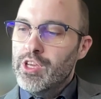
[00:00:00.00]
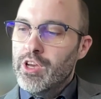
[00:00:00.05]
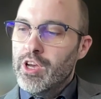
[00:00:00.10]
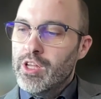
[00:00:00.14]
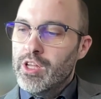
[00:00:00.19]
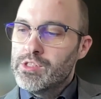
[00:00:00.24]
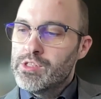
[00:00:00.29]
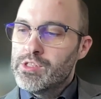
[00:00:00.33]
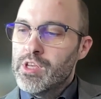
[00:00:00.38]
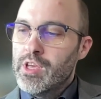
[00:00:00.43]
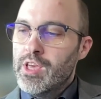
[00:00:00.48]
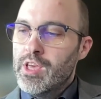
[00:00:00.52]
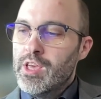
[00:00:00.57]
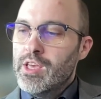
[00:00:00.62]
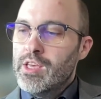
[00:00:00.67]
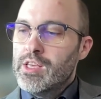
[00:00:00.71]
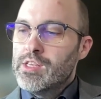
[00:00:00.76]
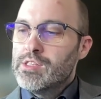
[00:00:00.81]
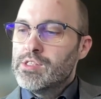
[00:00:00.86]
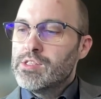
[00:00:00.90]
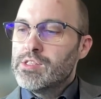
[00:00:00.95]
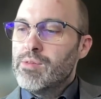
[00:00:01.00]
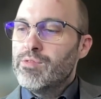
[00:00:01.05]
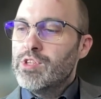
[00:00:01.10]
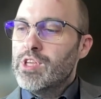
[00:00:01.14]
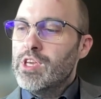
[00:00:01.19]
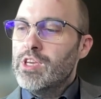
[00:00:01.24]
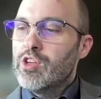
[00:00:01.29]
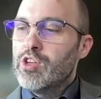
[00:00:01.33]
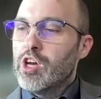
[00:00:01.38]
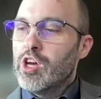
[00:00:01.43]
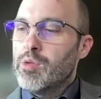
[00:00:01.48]
guns,
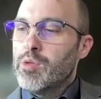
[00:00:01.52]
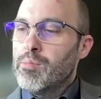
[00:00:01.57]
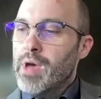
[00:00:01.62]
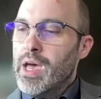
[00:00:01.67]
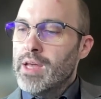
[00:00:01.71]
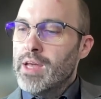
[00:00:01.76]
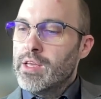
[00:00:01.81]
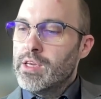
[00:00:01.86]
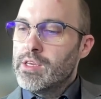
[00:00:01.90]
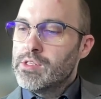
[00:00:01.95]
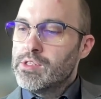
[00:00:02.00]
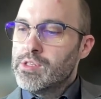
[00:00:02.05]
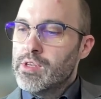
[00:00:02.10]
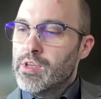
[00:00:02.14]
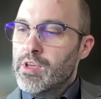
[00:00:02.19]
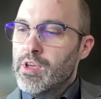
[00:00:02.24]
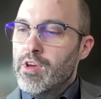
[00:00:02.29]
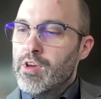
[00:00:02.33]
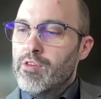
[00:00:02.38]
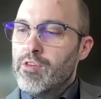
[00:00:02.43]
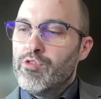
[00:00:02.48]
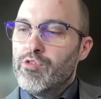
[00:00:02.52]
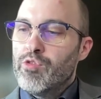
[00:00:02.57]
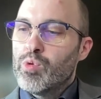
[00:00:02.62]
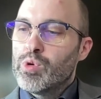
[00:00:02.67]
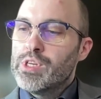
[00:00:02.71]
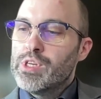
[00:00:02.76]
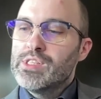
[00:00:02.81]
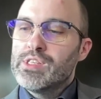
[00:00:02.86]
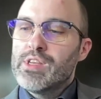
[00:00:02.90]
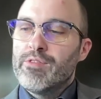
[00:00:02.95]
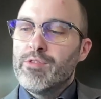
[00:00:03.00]
17 automatics,
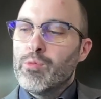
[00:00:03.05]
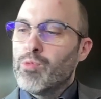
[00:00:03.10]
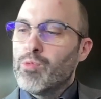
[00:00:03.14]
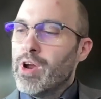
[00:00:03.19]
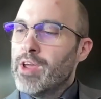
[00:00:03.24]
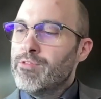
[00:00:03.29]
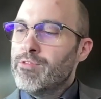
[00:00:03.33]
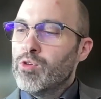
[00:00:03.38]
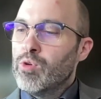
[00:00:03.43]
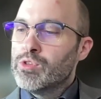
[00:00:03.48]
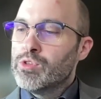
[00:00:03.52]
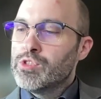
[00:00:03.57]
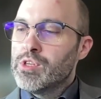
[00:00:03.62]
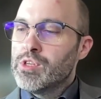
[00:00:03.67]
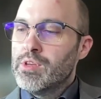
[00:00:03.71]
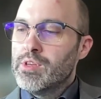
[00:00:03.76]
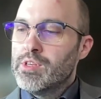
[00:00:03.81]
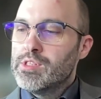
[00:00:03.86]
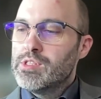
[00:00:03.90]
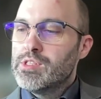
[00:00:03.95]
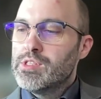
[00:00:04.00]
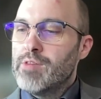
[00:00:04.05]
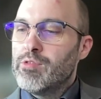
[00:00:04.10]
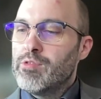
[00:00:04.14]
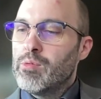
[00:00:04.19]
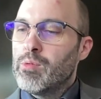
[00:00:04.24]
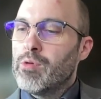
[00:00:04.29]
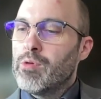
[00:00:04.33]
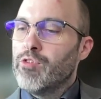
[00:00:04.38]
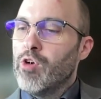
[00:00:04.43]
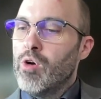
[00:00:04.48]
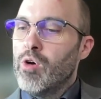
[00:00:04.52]
47 rifles, 7
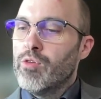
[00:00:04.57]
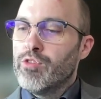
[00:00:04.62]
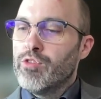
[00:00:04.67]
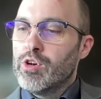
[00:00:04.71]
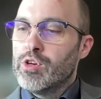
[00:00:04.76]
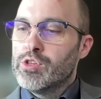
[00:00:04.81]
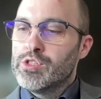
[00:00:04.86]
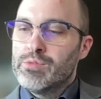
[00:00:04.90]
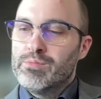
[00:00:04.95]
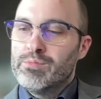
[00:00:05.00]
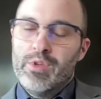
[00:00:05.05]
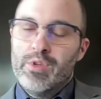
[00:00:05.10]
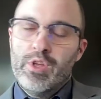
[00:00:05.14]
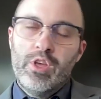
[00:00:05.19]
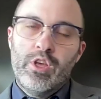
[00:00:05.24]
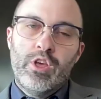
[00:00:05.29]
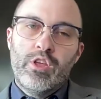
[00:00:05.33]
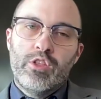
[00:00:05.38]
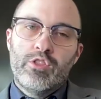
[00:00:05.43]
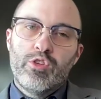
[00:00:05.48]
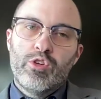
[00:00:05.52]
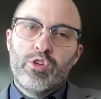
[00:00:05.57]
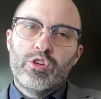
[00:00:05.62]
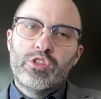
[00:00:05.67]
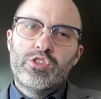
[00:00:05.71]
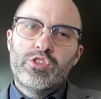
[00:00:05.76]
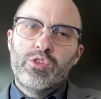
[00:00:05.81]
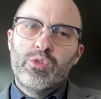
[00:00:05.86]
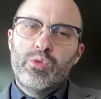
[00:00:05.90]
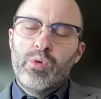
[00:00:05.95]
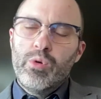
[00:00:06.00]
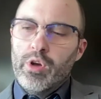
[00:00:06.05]
revolvers,
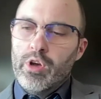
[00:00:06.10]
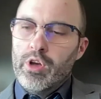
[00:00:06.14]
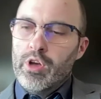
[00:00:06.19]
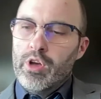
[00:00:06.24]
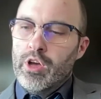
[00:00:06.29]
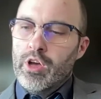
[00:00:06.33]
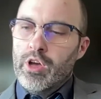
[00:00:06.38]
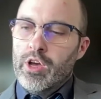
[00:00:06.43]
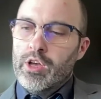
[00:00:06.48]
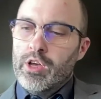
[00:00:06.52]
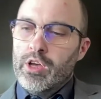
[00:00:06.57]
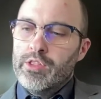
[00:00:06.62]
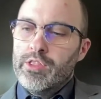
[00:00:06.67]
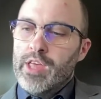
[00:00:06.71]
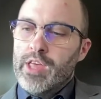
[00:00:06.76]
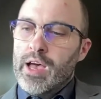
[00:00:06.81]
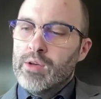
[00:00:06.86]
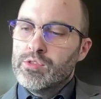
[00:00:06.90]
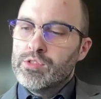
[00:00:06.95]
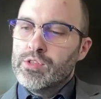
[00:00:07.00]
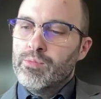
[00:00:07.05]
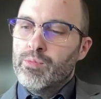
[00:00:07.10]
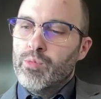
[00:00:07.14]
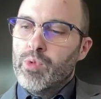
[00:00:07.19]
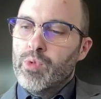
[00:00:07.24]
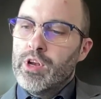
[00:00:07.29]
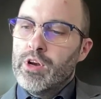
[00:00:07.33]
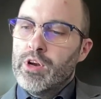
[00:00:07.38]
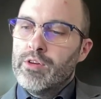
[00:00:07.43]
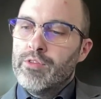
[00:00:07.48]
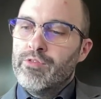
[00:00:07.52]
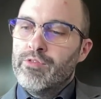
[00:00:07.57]

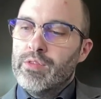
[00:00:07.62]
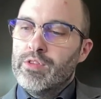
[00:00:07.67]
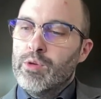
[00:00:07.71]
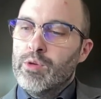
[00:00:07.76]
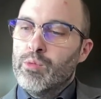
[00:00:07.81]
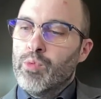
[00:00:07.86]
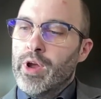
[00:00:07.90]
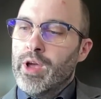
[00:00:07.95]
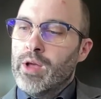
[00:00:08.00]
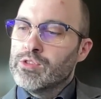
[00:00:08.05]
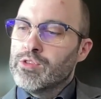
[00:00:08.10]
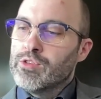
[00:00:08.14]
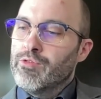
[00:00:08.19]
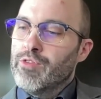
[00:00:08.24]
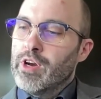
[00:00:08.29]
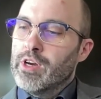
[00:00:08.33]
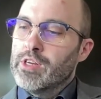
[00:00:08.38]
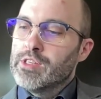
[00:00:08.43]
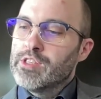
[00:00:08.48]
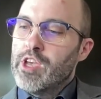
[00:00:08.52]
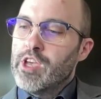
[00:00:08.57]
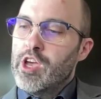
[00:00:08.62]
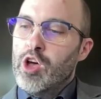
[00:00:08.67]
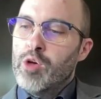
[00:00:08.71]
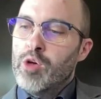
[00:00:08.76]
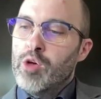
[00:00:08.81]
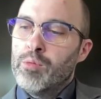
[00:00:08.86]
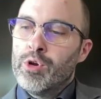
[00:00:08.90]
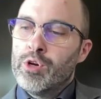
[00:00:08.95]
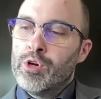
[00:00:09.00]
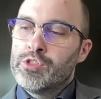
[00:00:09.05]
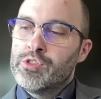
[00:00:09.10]
32,150 rounds of various
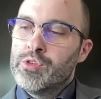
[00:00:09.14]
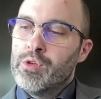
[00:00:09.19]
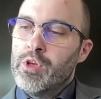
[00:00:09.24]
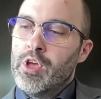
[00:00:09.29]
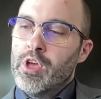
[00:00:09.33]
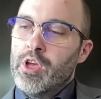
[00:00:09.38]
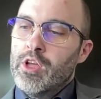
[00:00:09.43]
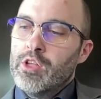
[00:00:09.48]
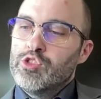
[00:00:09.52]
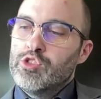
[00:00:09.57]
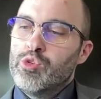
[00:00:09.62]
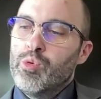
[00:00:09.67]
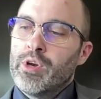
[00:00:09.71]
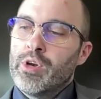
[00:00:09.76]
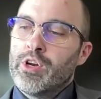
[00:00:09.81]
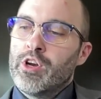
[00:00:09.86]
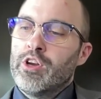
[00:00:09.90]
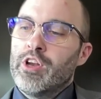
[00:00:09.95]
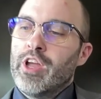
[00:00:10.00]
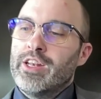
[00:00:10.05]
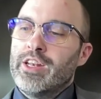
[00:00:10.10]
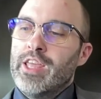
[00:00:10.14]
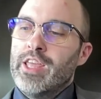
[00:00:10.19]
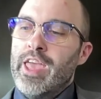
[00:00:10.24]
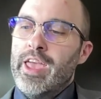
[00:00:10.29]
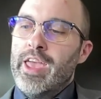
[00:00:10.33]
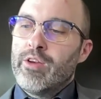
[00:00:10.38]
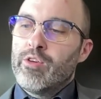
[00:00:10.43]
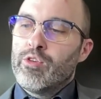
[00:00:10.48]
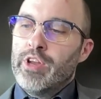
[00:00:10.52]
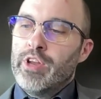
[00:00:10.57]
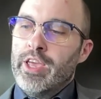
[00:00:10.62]
calibers, 290
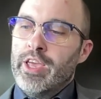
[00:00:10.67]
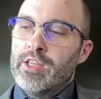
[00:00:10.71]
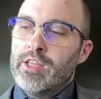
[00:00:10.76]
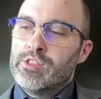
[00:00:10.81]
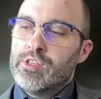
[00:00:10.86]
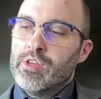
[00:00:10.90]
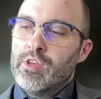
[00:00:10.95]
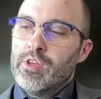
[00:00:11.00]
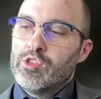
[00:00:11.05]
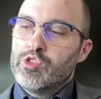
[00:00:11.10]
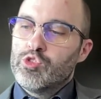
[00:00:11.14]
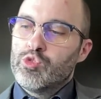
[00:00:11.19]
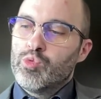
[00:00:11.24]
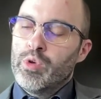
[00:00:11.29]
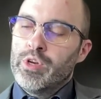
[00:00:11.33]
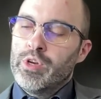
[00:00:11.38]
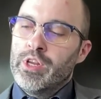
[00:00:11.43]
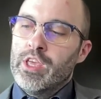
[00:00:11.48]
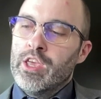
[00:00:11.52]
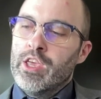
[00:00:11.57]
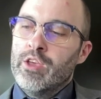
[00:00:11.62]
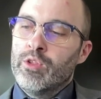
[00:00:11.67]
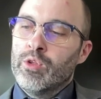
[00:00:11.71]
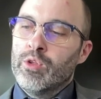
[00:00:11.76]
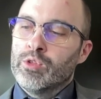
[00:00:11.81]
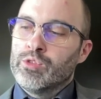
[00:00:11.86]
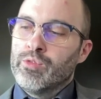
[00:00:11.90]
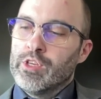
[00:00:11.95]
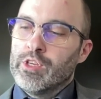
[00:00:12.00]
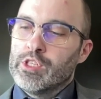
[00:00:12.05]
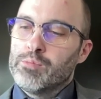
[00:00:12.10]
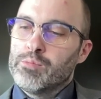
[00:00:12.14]
hand grenades, 20 kilos
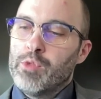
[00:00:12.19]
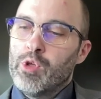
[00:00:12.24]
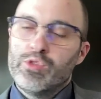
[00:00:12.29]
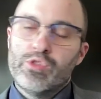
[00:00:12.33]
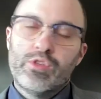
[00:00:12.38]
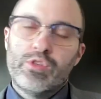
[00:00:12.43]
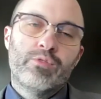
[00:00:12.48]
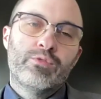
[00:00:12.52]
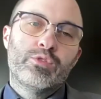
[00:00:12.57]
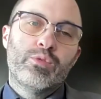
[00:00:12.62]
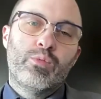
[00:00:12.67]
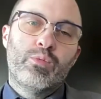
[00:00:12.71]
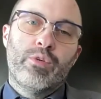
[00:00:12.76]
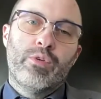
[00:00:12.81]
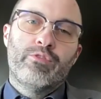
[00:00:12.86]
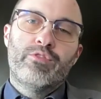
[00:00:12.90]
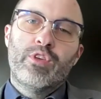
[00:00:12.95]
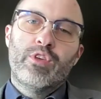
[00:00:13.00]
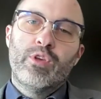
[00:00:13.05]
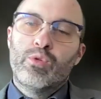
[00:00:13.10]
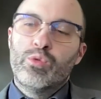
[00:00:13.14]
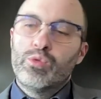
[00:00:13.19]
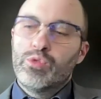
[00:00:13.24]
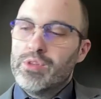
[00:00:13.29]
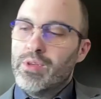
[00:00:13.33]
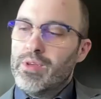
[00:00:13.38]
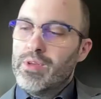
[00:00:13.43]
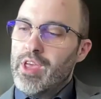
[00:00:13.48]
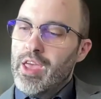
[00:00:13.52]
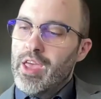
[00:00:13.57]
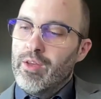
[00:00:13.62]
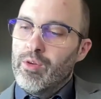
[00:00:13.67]
of explosives with fuse
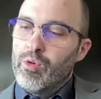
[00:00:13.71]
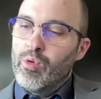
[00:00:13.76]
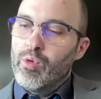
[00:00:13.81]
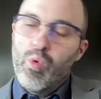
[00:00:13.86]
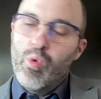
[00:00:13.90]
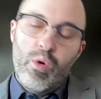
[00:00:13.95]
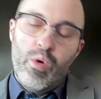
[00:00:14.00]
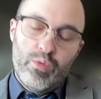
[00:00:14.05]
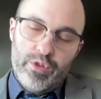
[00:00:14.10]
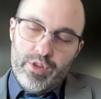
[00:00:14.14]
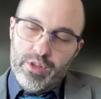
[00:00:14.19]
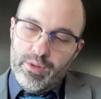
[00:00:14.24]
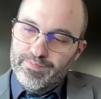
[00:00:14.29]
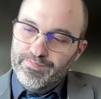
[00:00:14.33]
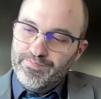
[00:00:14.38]
and quote.